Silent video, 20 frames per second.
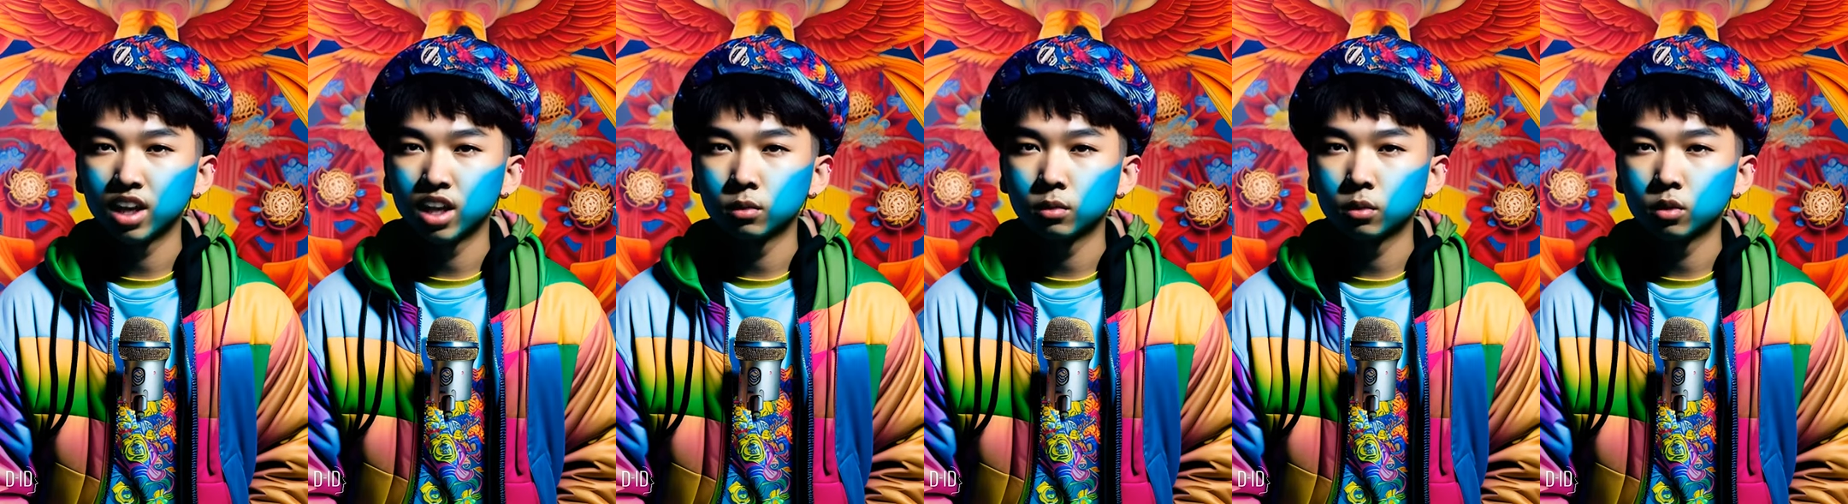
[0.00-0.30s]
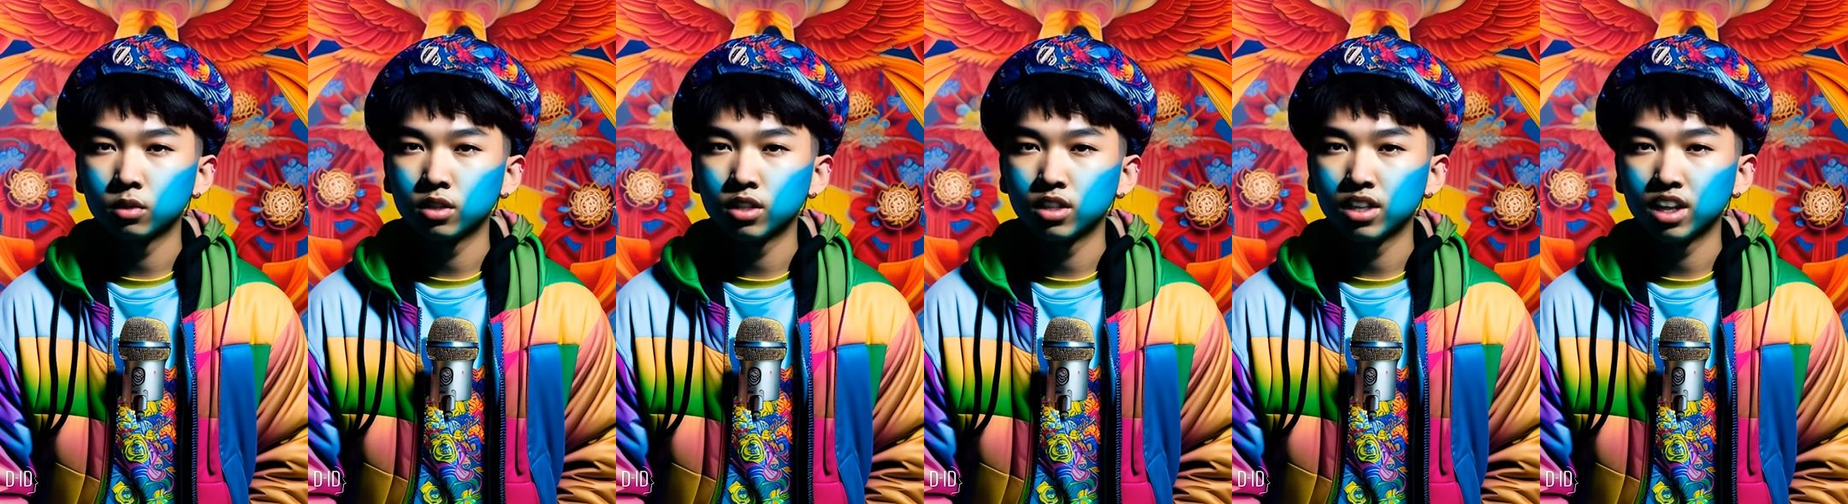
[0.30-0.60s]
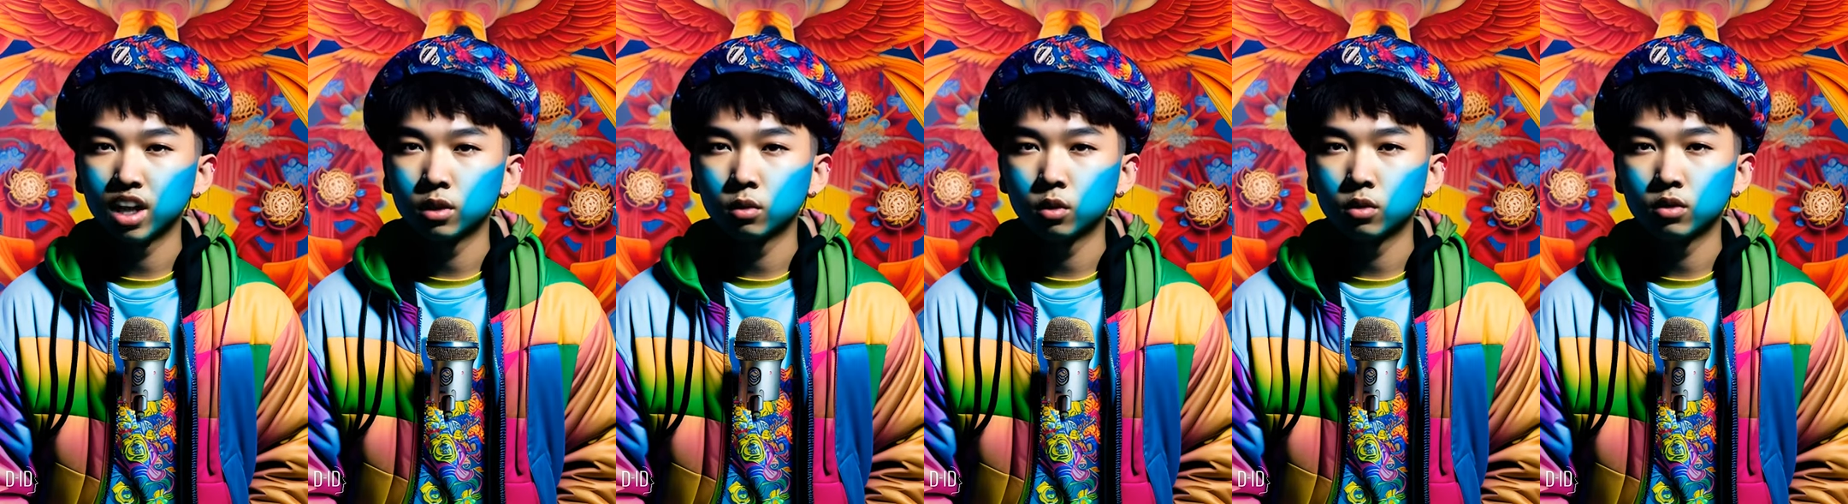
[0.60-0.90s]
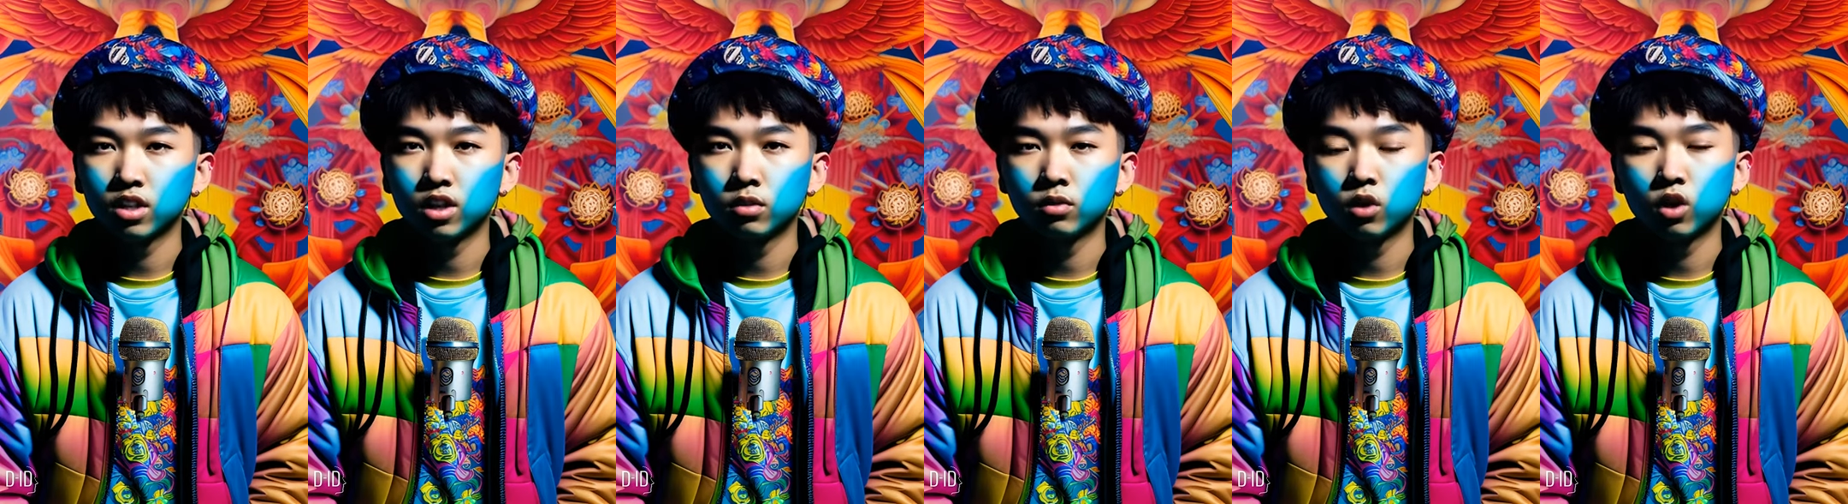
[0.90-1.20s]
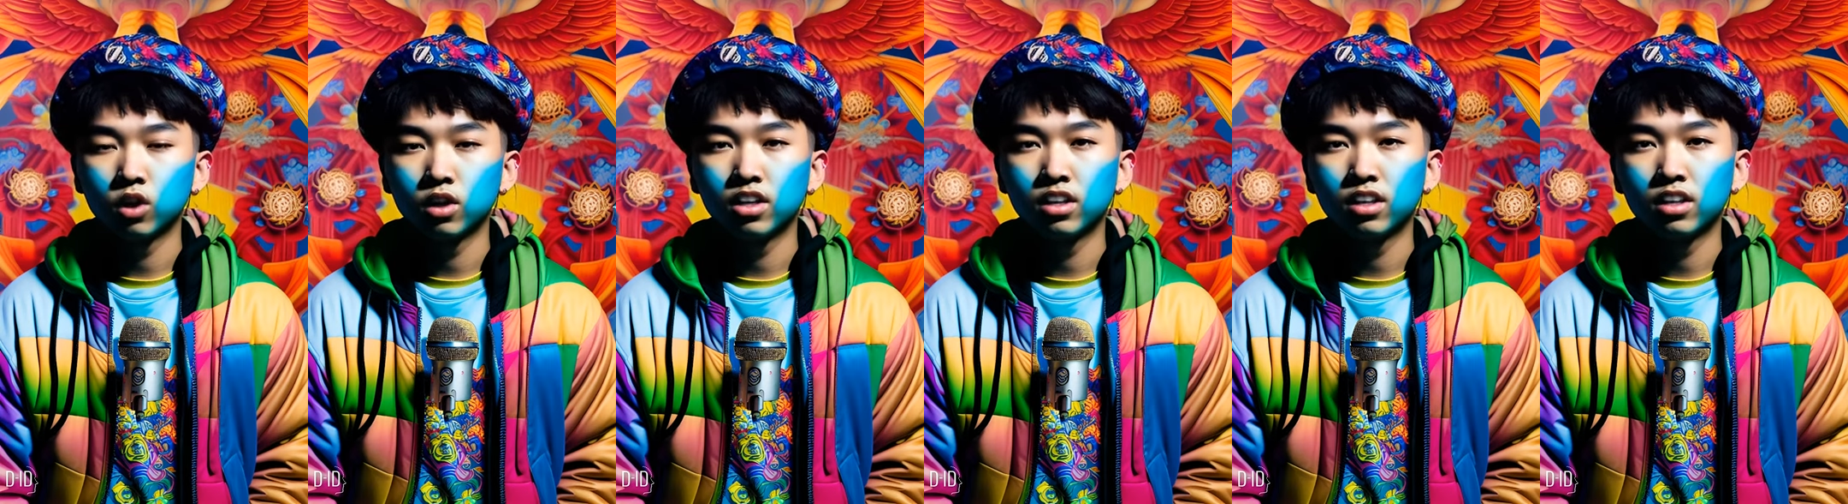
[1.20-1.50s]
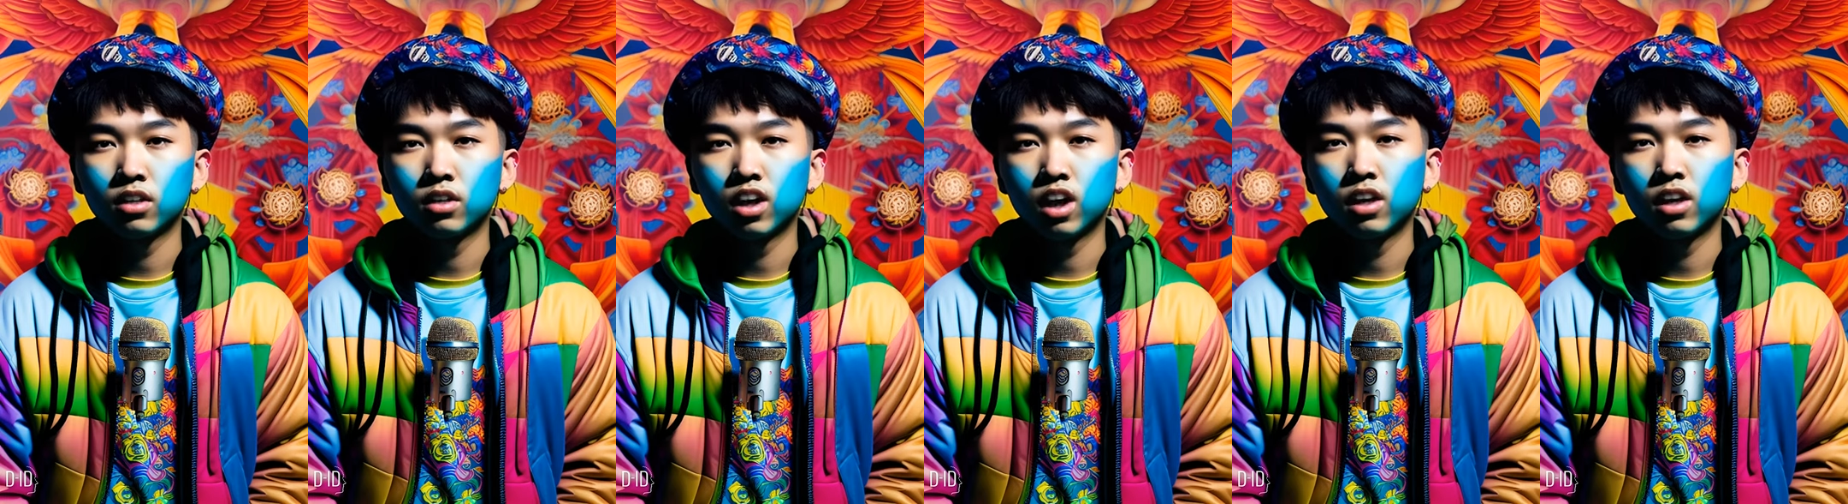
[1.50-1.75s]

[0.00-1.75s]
a music label that focuses